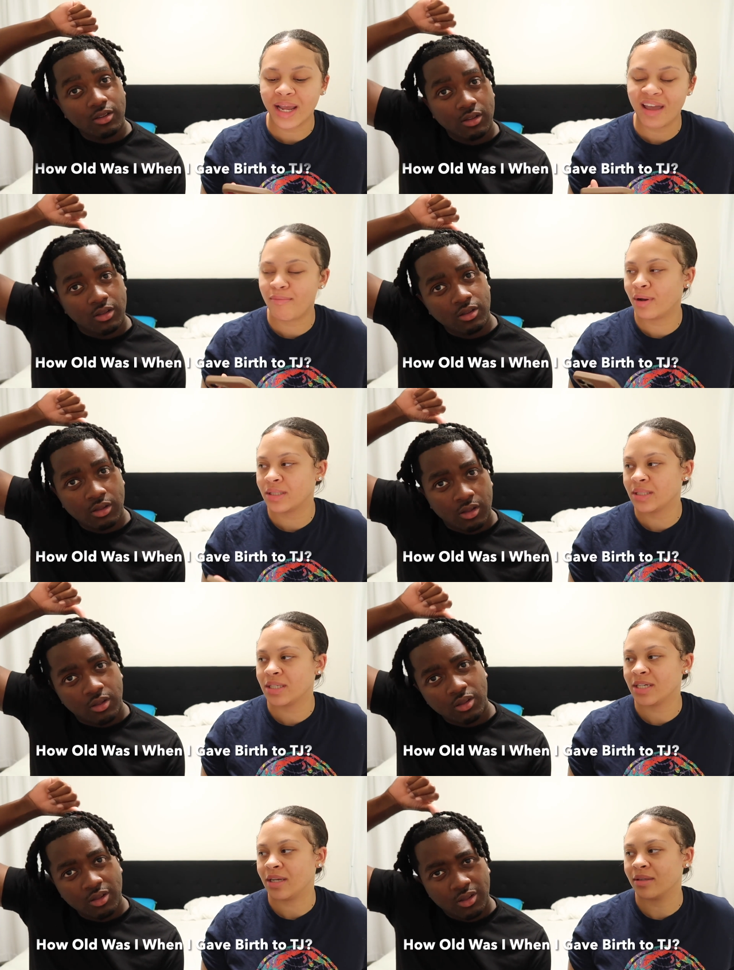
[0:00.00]
Speaker 1: I gave birth to
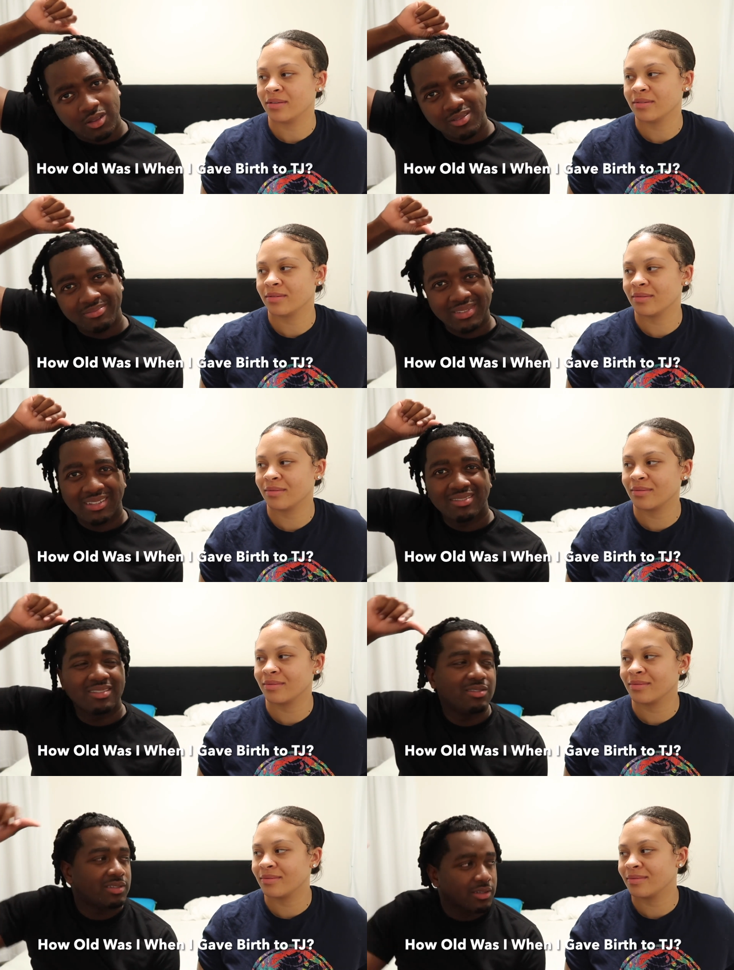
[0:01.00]
T J?
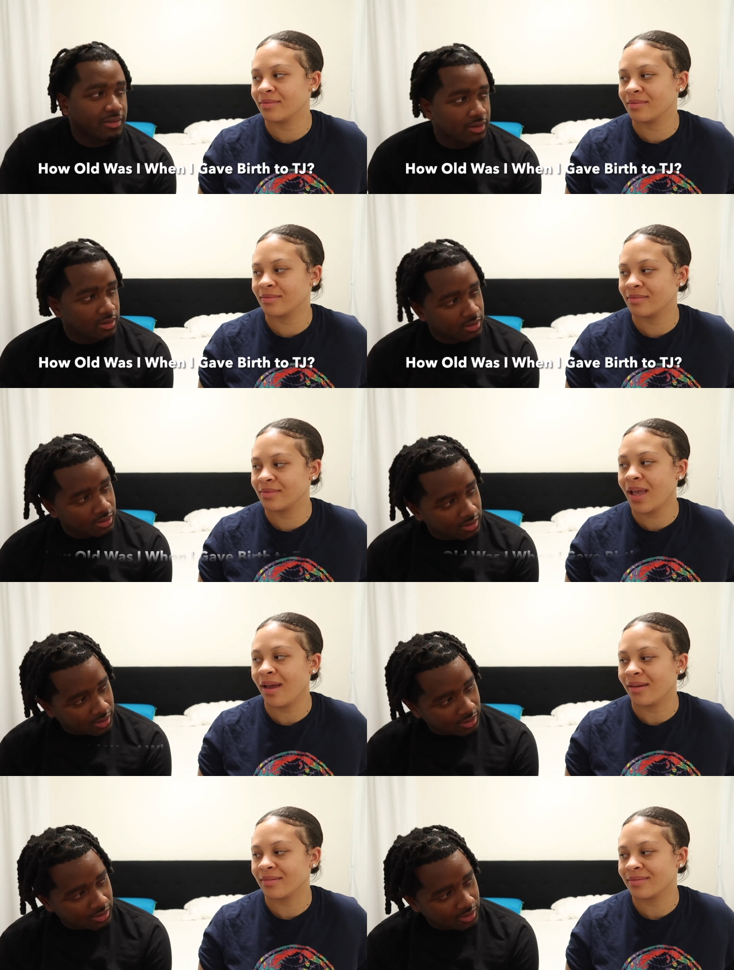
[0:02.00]
You serious?
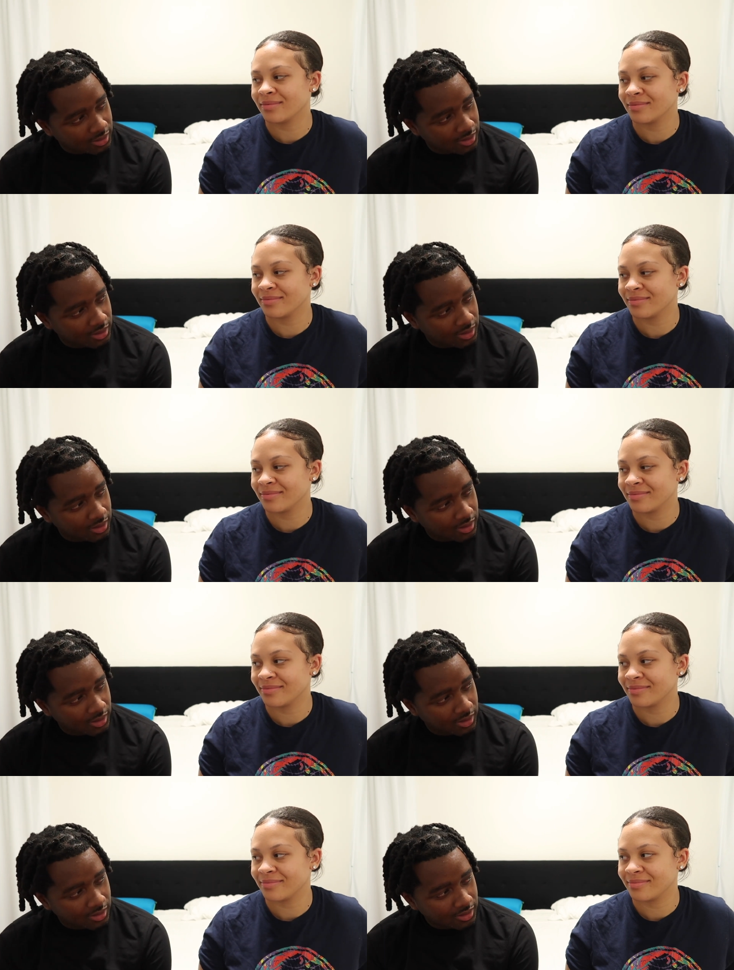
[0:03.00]
Yeah.
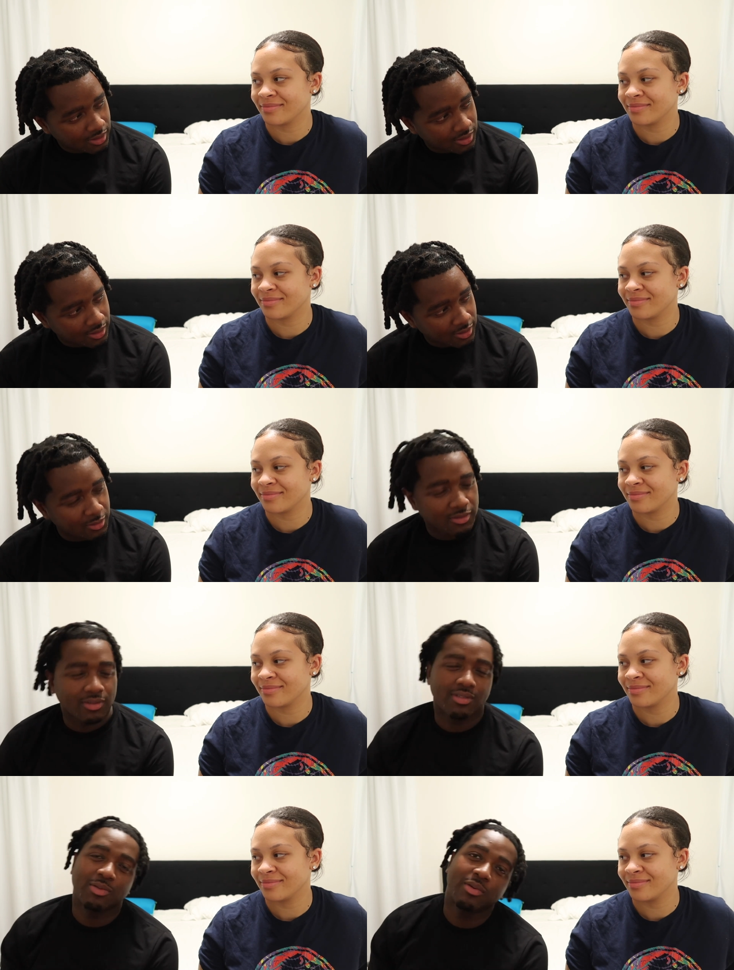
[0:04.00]
You
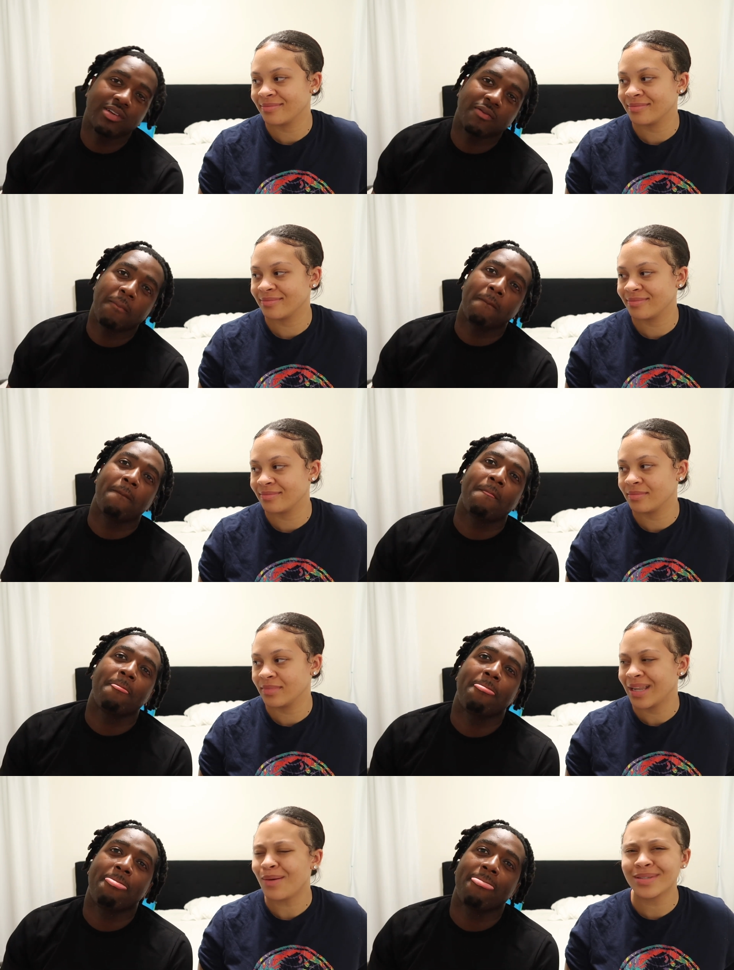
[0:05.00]
was twenty.
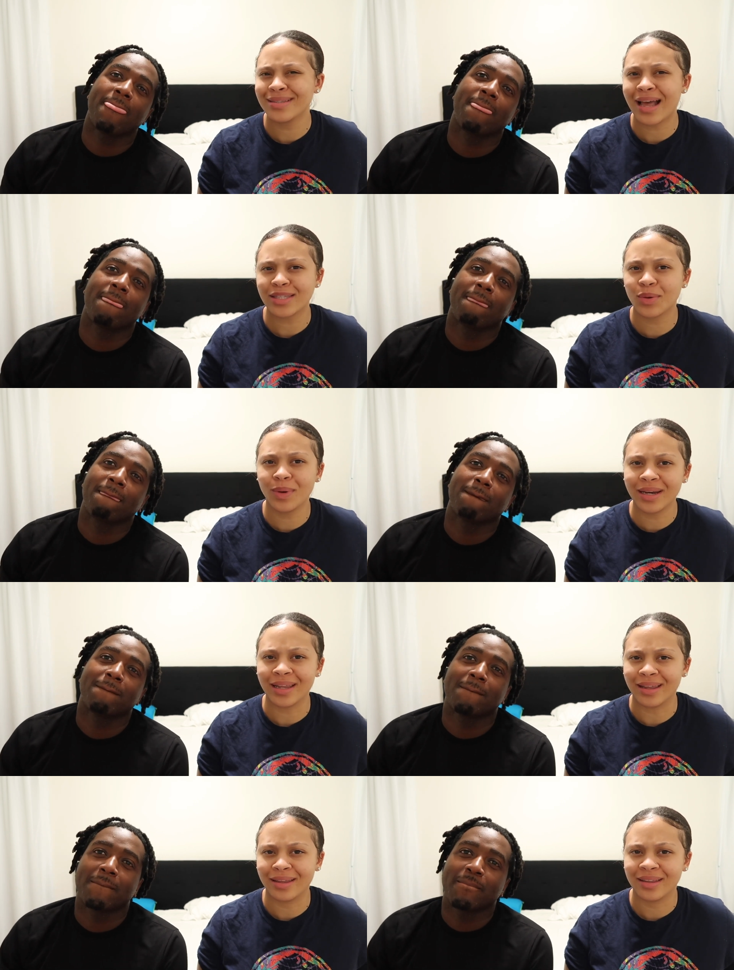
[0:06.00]
Speaker 2: I was not
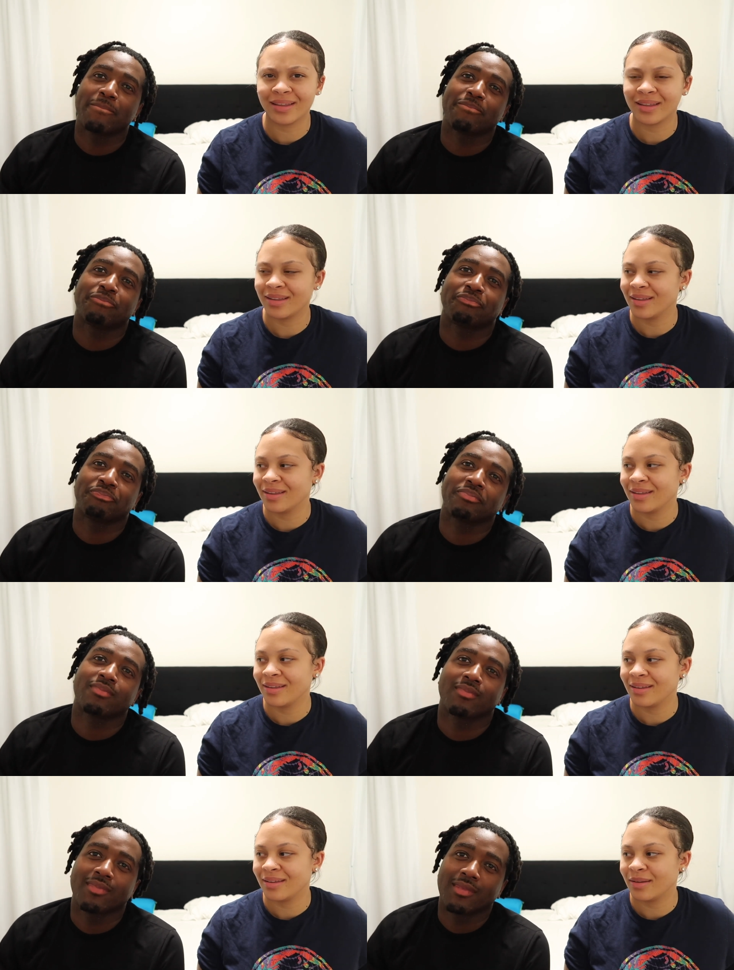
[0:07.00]
twenty
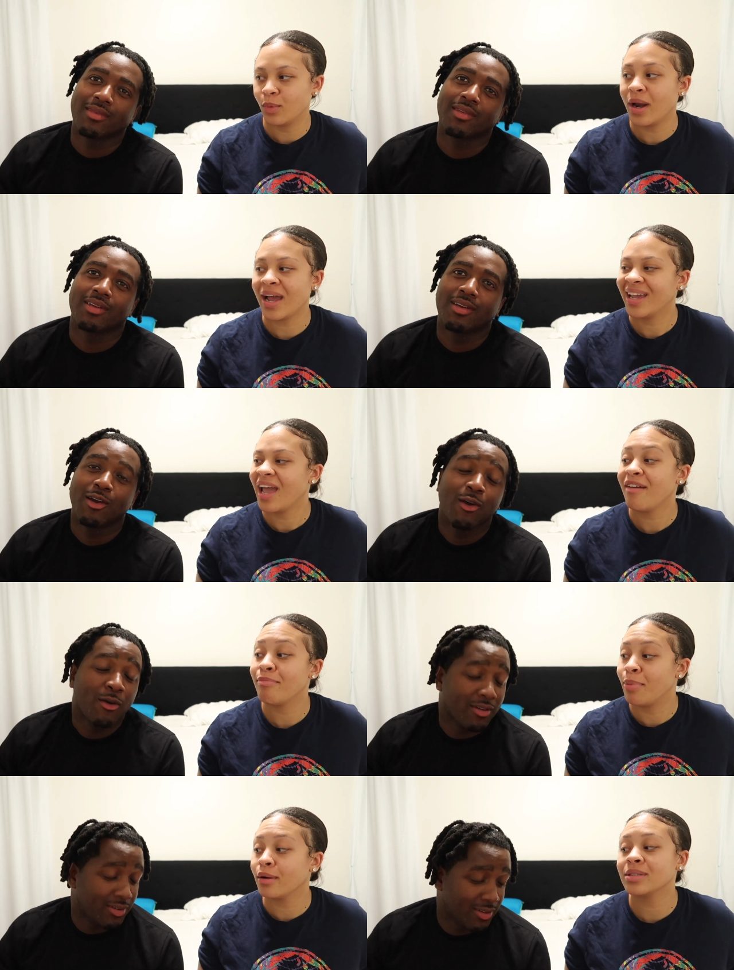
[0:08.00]
when I
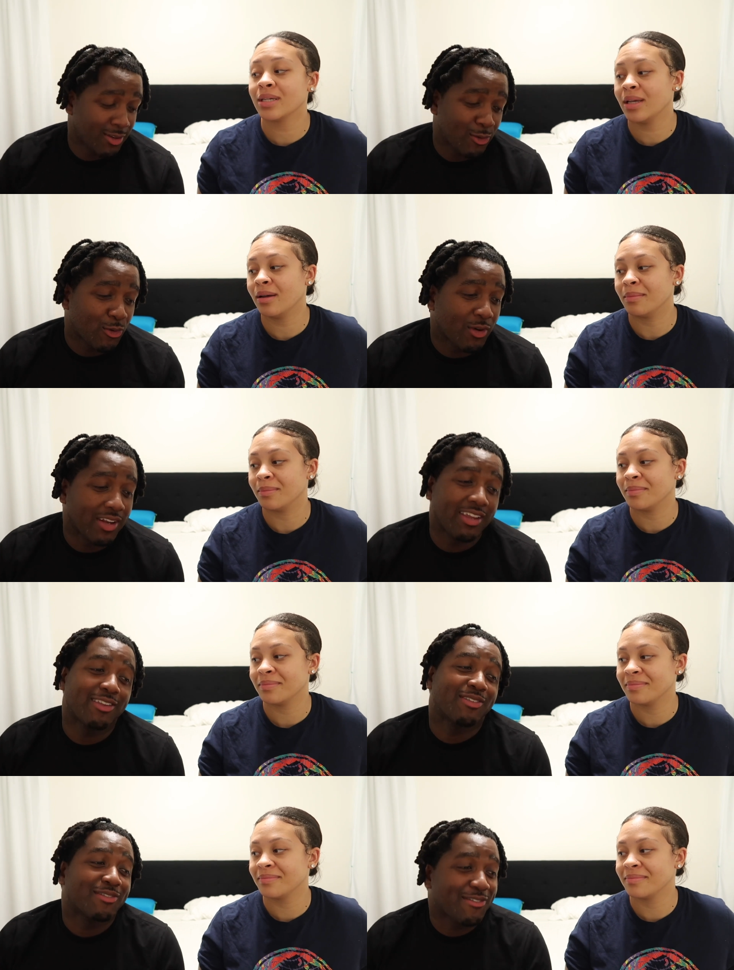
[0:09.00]
gave birth to him.
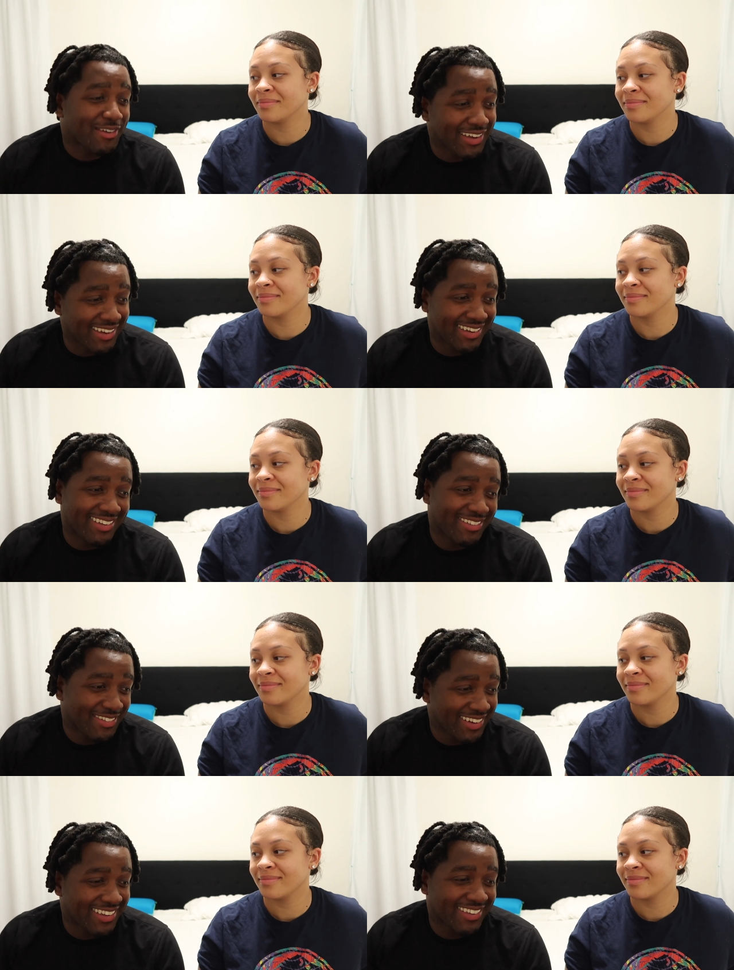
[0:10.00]
Speaker 1: twenty-three.
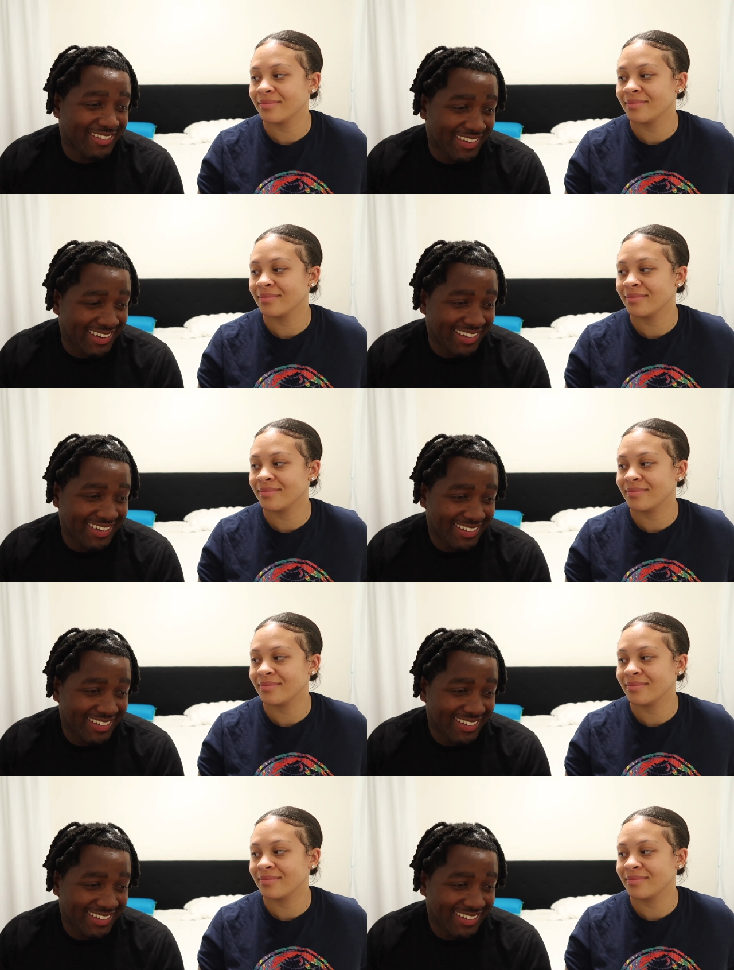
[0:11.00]
twenty-three.